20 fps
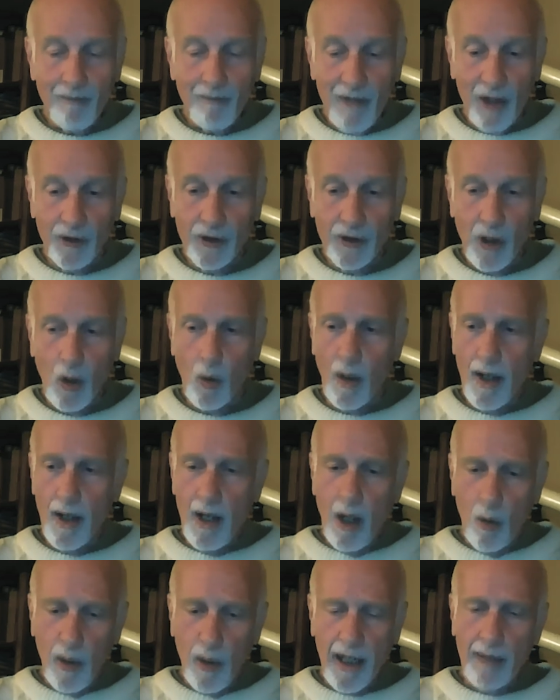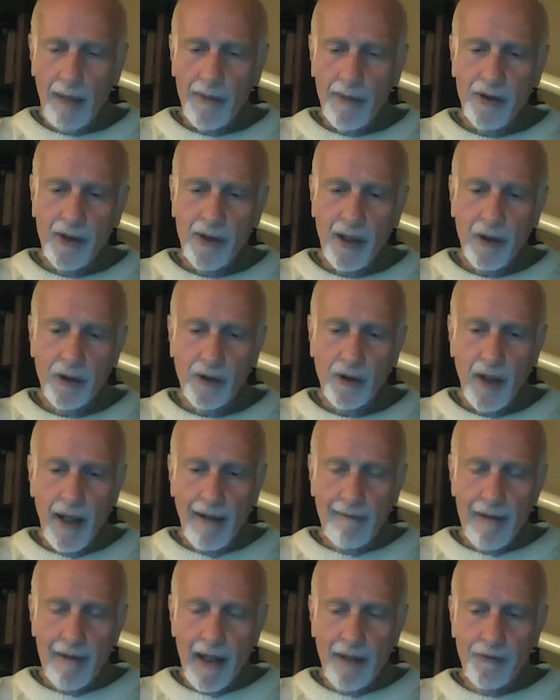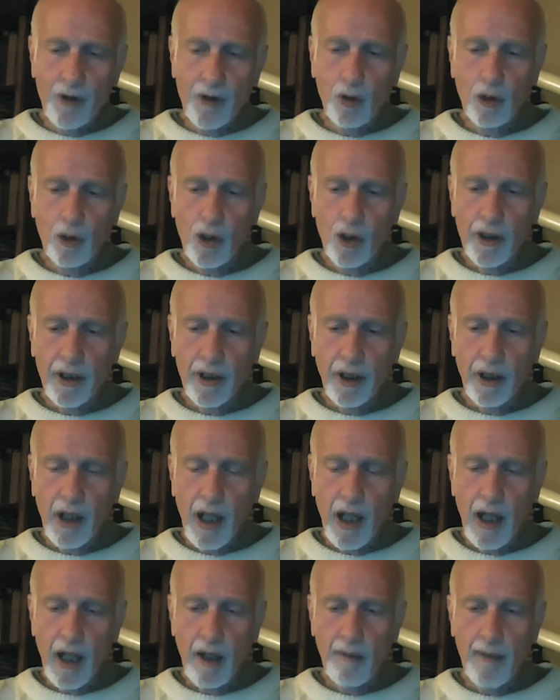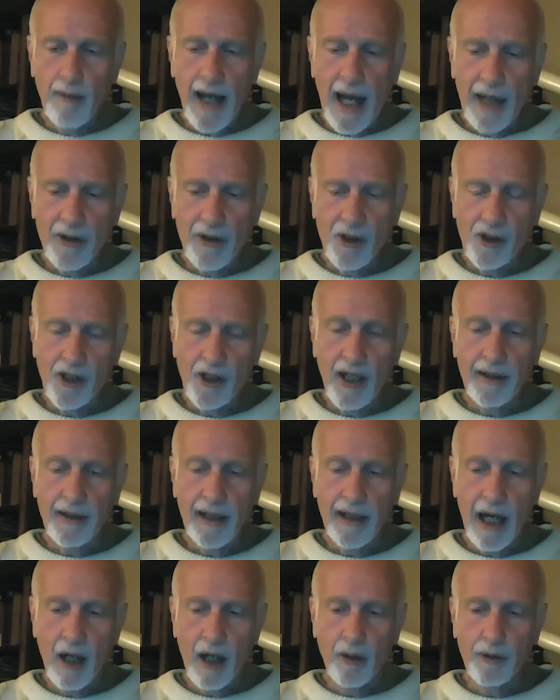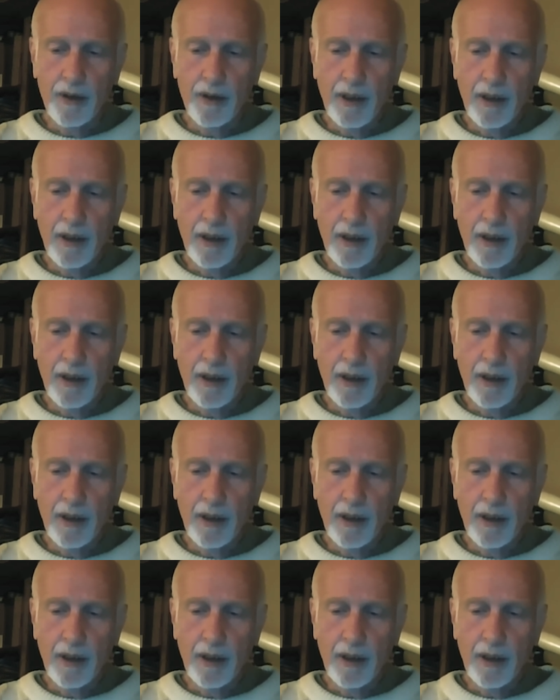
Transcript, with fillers: So what happens is if you look um, at sundown,